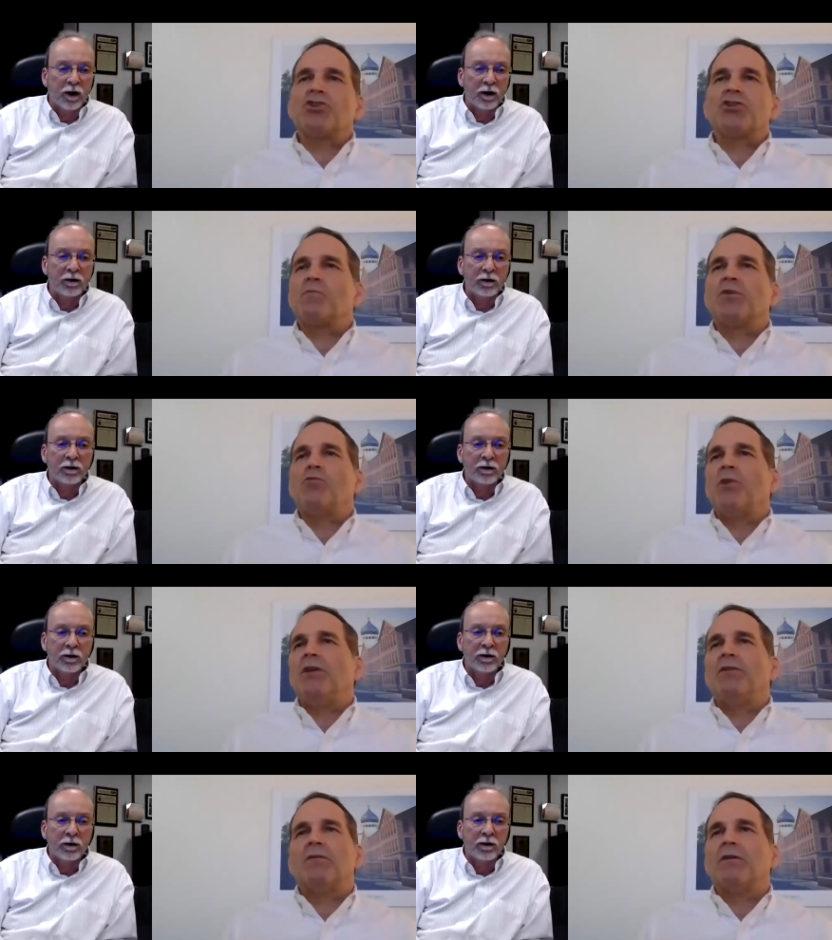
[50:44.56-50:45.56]
Speaker 1: on. just
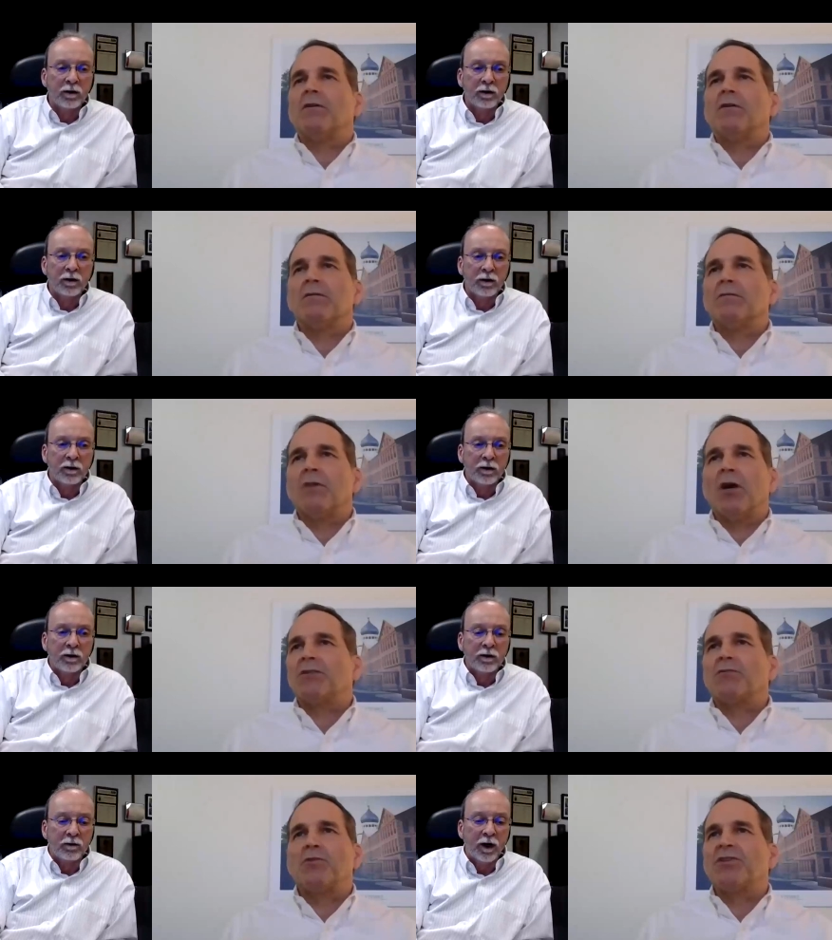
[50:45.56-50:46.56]
Speaker 2: between
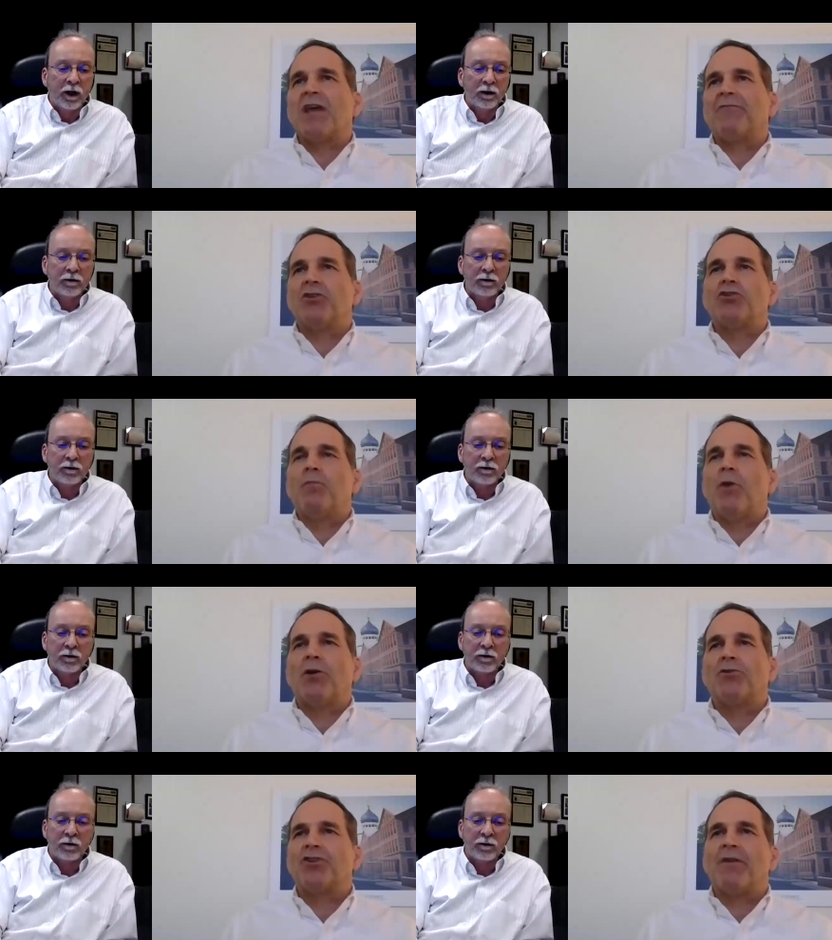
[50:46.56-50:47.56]
uh, us, right. we just have the two
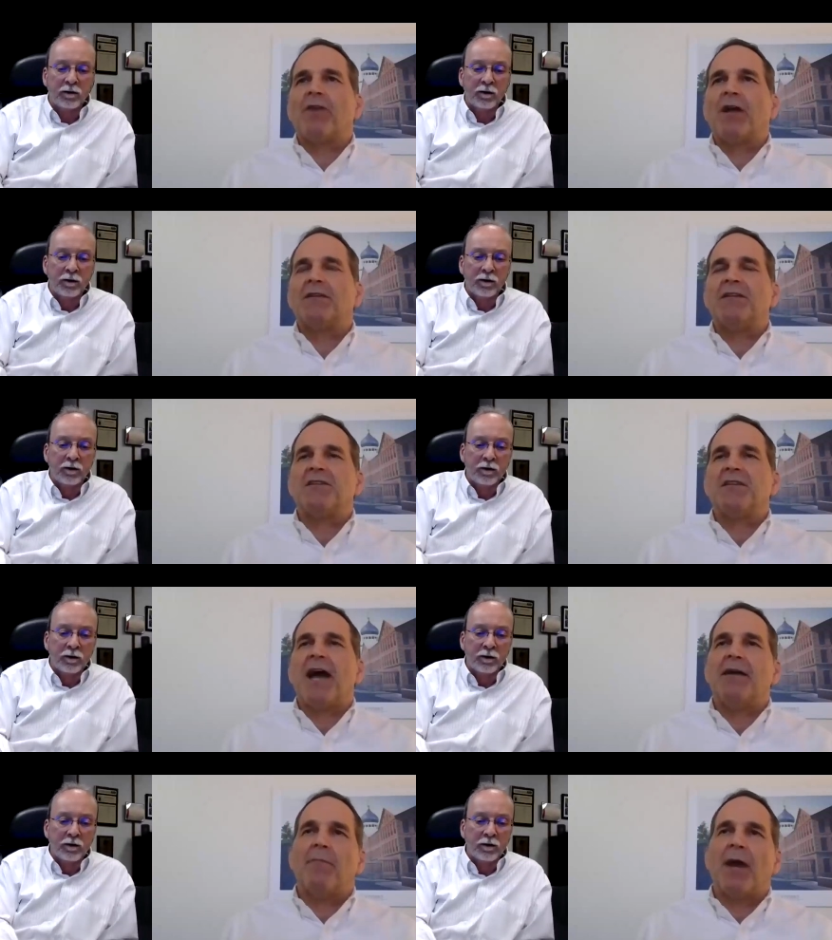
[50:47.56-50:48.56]
partners, Chevron,
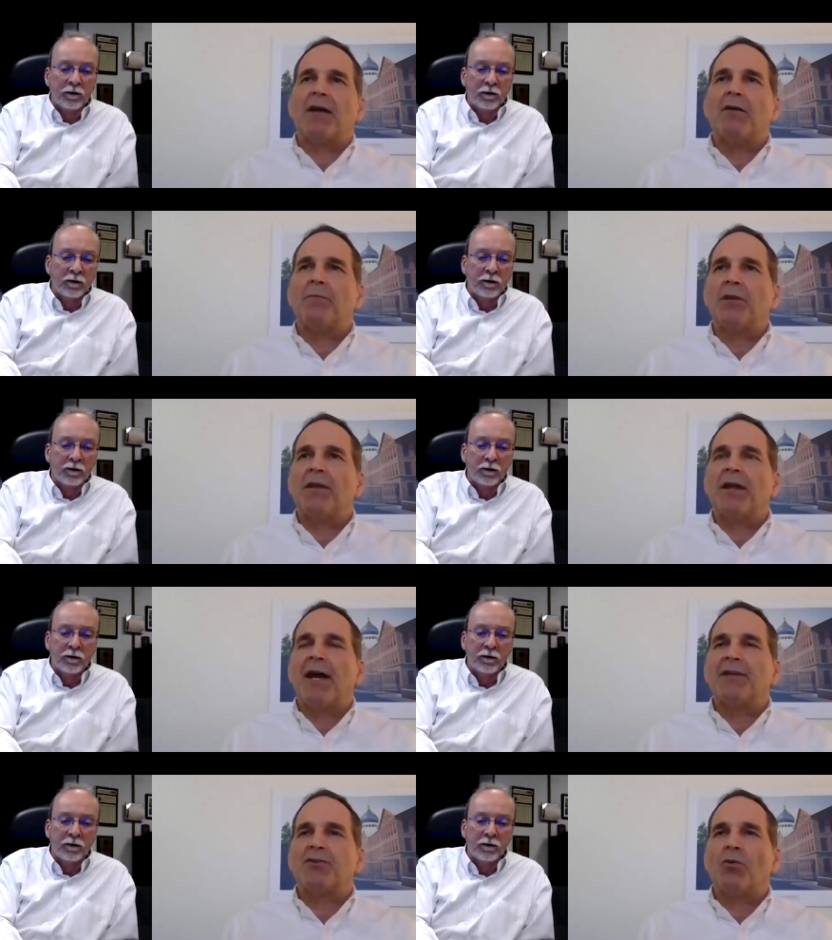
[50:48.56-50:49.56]
TCI, and my company
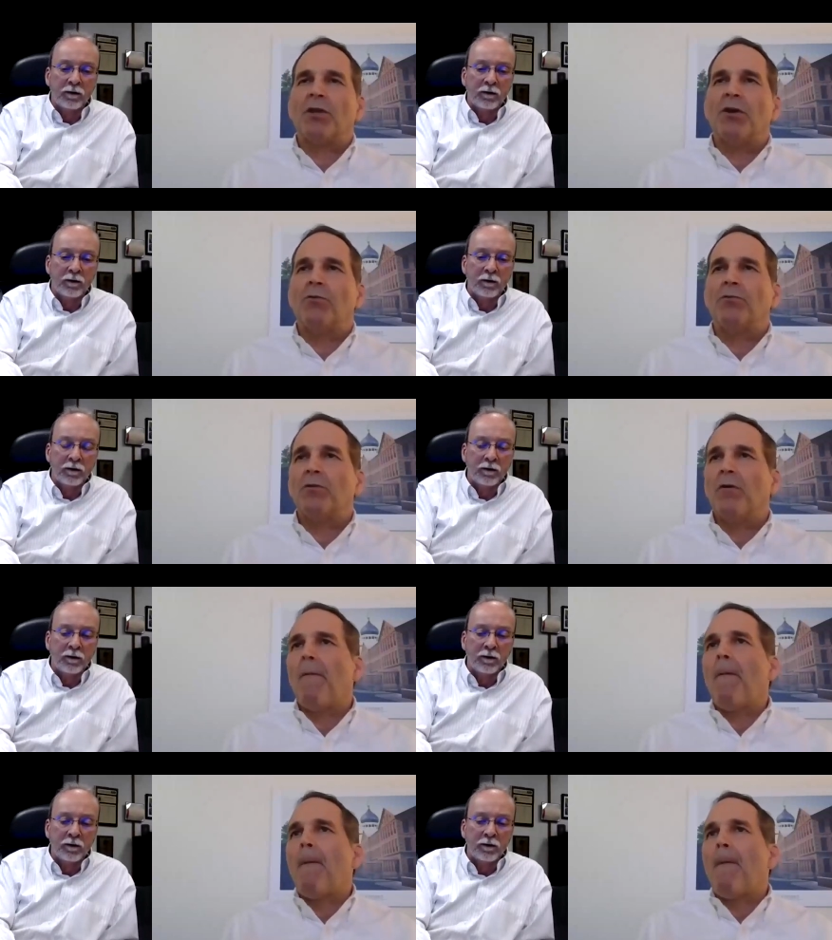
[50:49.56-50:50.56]
that I sold. You.
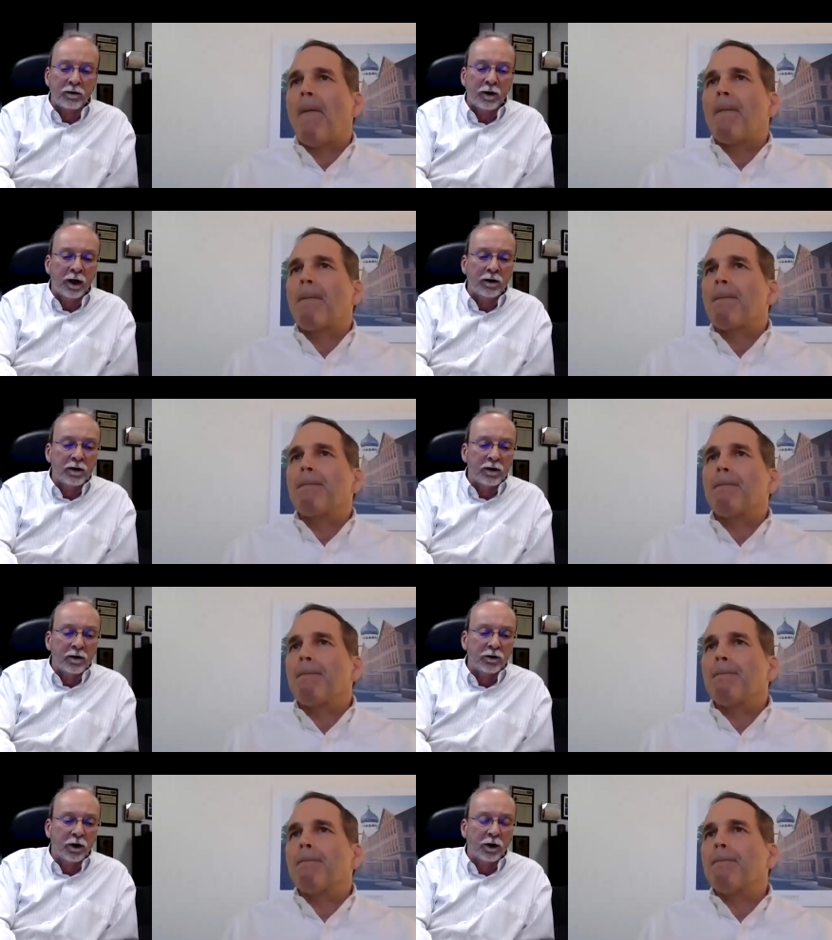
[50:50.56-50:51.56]
Speaker 1: Right.
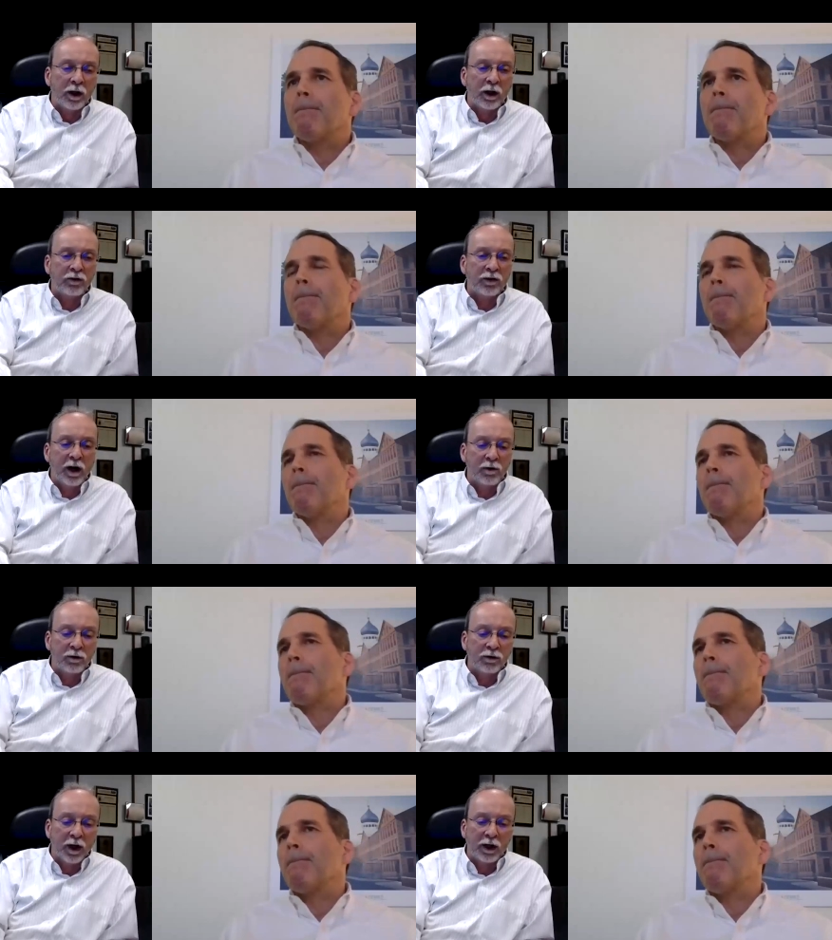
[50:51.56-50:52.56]
So it
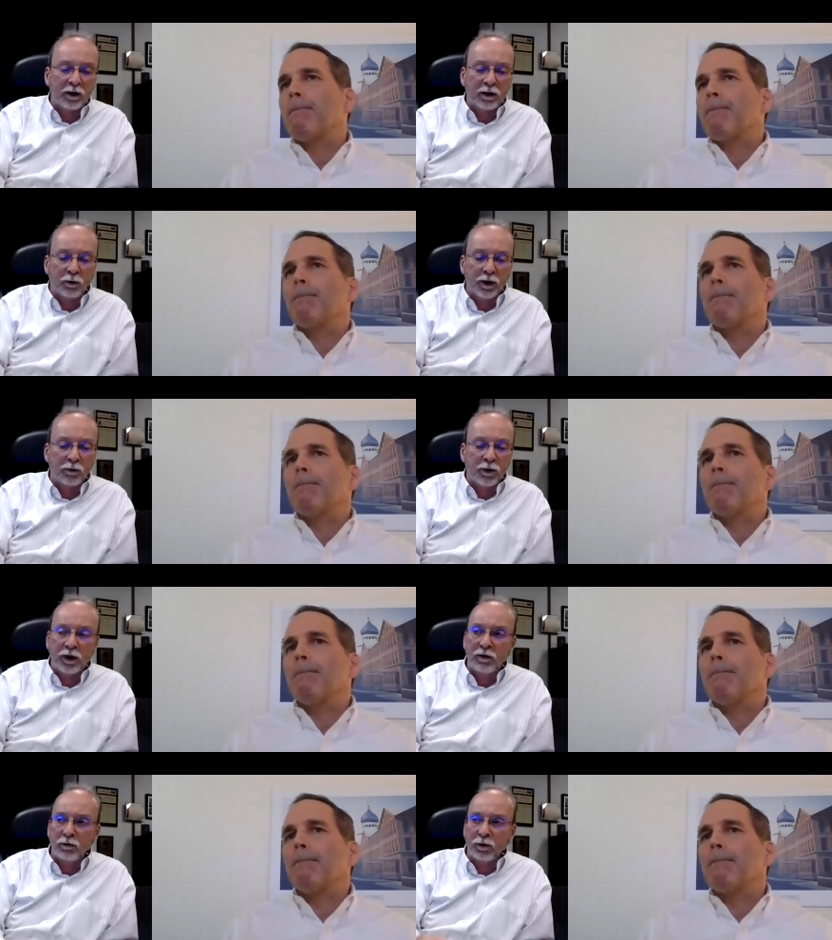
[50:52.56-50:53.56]
sounds like when
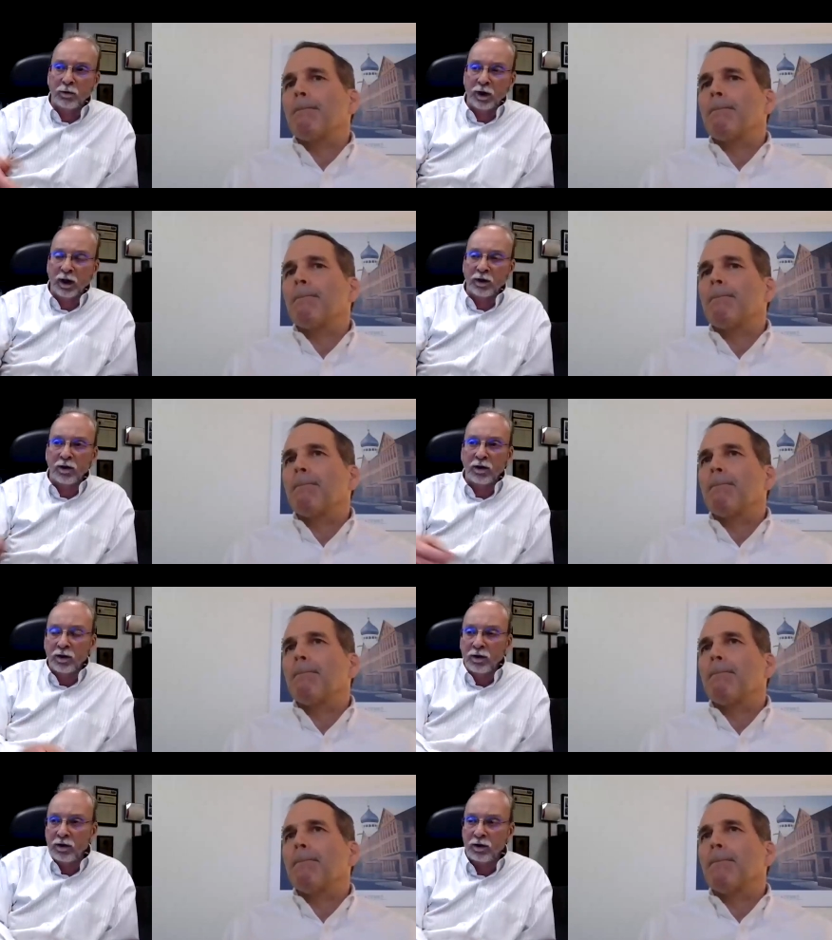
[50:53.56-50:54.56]
we when we listen
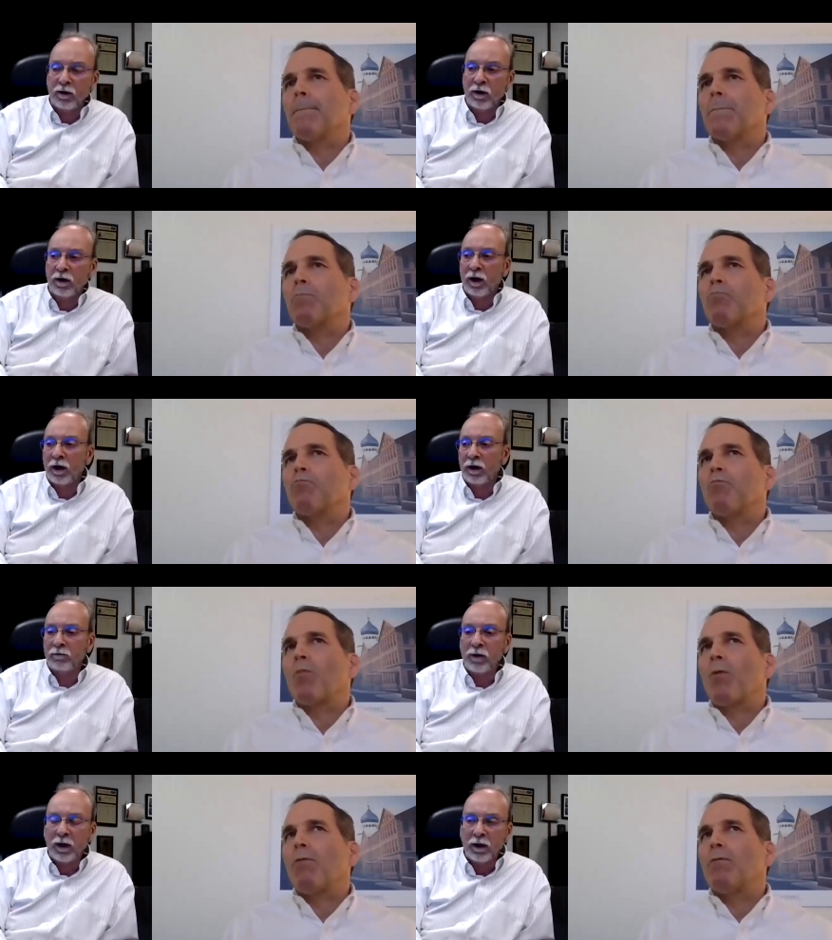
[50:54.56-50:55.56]
to your uh,
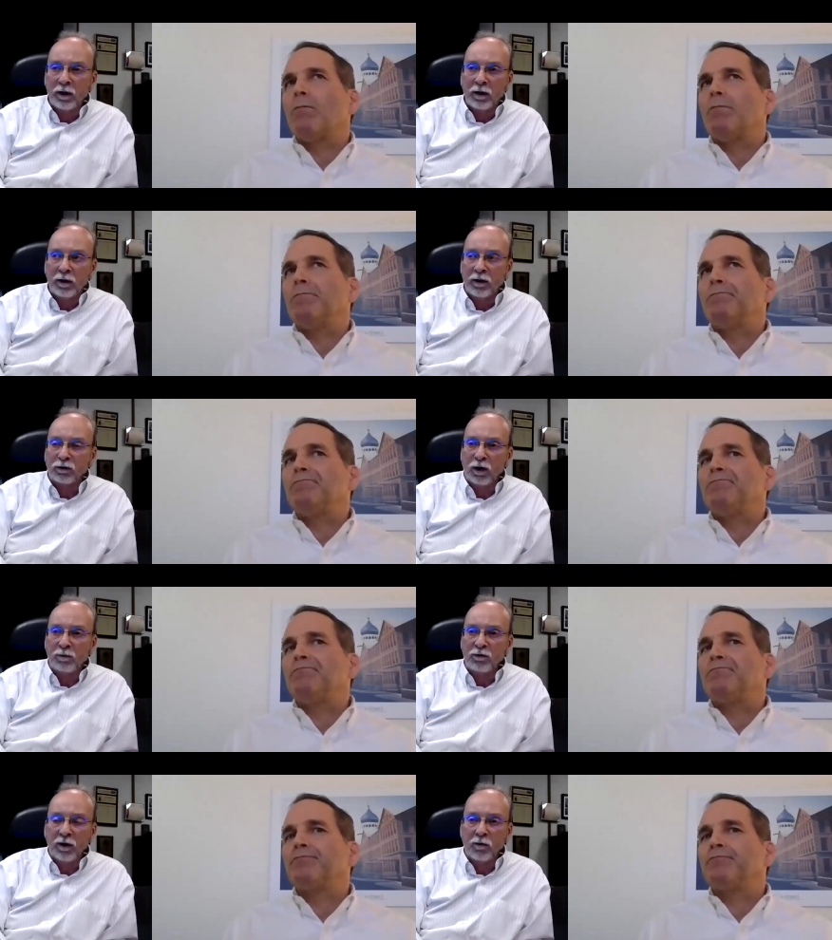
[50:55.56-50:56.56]
description of